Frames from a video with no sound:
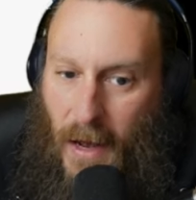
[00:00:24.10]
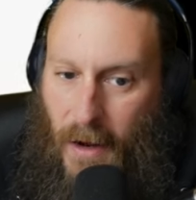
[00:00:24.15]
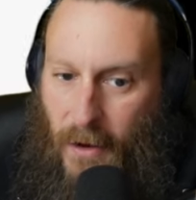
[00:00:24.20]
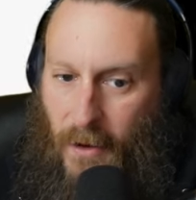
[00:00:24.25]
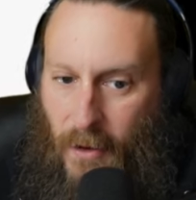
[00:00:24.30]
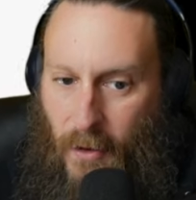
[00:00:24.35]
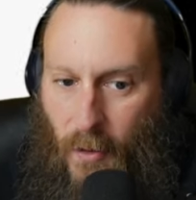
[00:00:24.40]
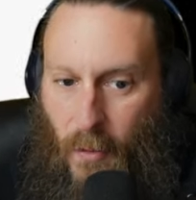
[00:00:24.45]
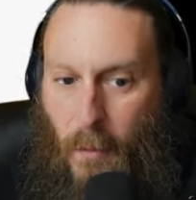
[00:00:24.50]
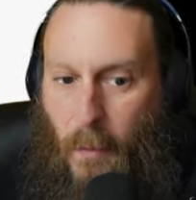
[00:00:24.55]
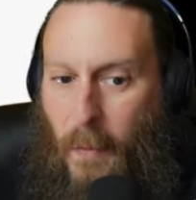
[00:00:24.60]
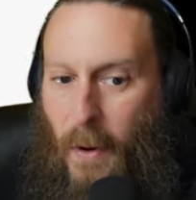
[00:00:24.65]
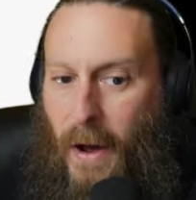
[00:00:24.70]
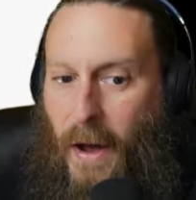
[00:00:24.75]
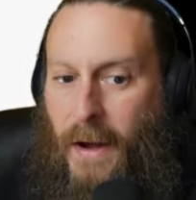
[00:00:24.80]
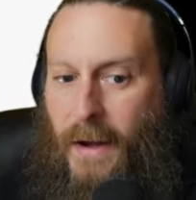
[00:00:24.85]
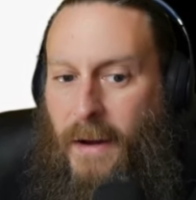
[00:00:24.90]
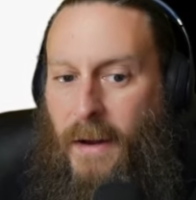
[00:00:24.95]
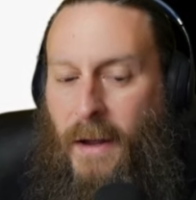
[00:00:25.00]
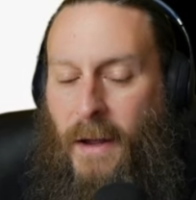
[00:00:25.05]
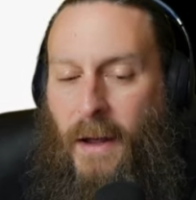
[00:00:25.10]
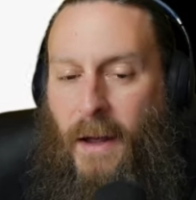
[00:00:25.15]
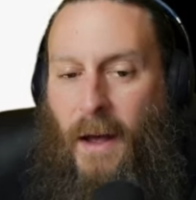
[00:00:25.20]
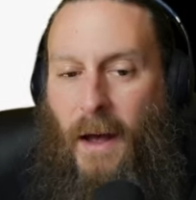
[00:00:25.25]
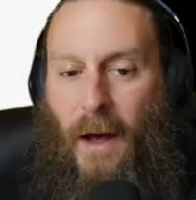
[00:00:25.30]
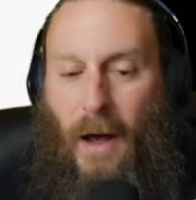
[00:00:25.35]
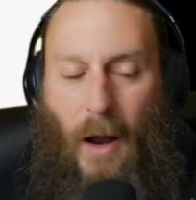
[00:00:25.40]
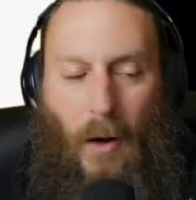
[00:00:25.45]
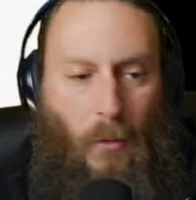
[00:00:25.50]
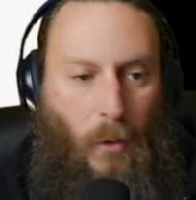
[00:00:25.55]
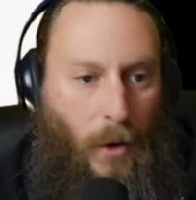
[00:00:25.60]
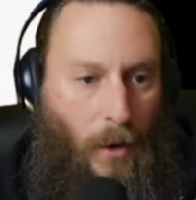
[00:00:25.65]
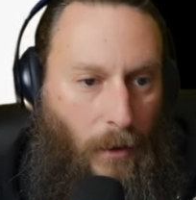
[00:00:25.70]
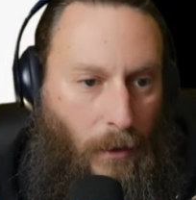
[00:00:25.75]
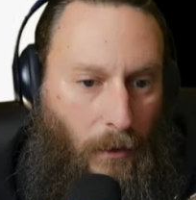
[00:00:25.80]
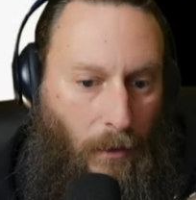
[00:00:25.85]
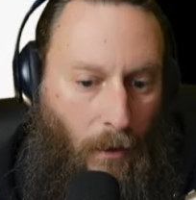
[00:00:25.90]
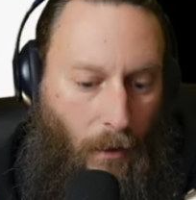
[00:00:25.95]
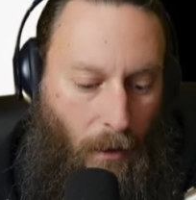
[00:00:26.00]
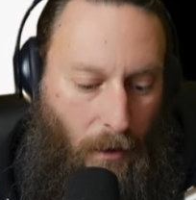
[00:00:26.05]
know, but I wrote a
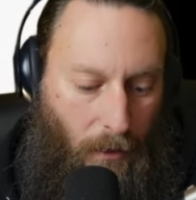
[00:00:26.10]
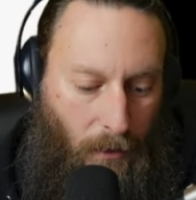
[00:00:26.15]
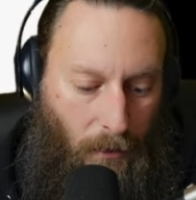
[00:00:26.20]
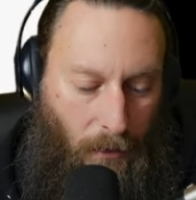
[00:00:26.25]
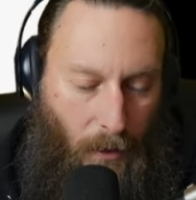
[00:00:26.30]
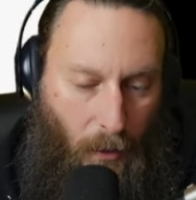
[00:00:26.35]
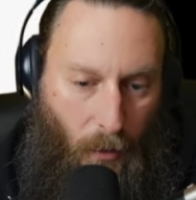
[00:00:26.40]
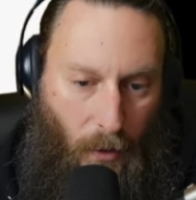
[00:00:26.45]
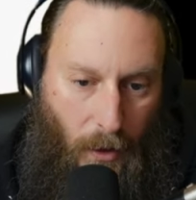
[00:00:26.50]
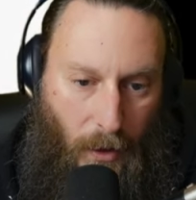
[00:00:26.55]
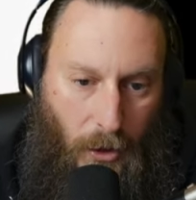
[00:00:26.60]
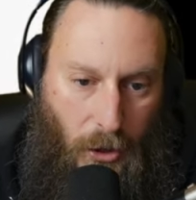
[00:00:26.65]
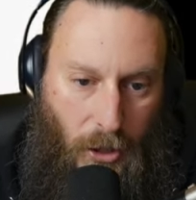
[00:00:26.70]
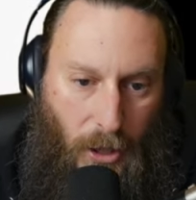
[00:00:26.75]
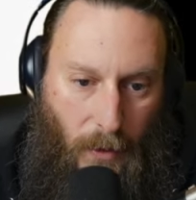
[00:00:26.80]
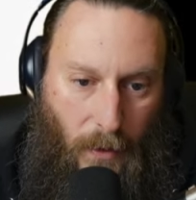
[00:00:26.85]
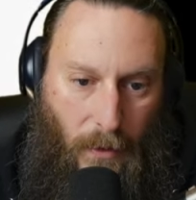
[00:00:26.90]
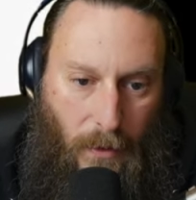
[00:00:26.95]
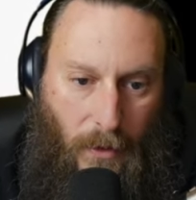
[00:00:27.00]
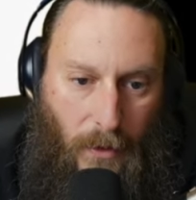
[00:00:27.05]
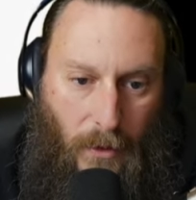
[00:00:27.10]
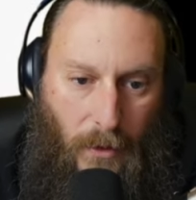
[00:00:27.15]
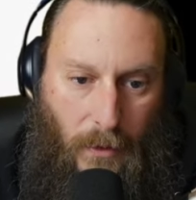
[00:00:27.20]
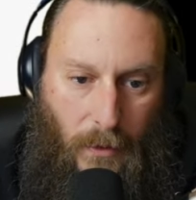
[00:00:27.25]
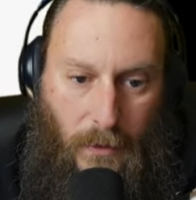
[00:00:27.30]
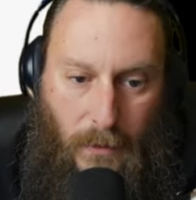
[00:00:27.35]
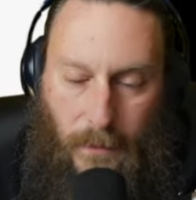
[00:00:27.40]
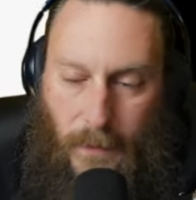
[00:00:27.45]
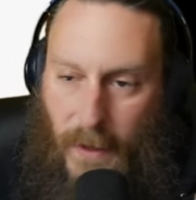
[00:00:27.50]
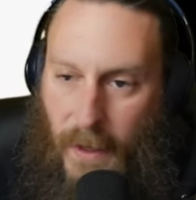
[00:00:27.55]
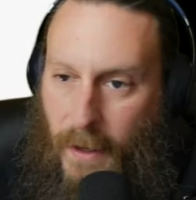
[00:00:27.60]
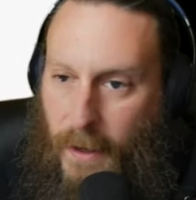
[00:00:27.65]
little article I wanted to share with you.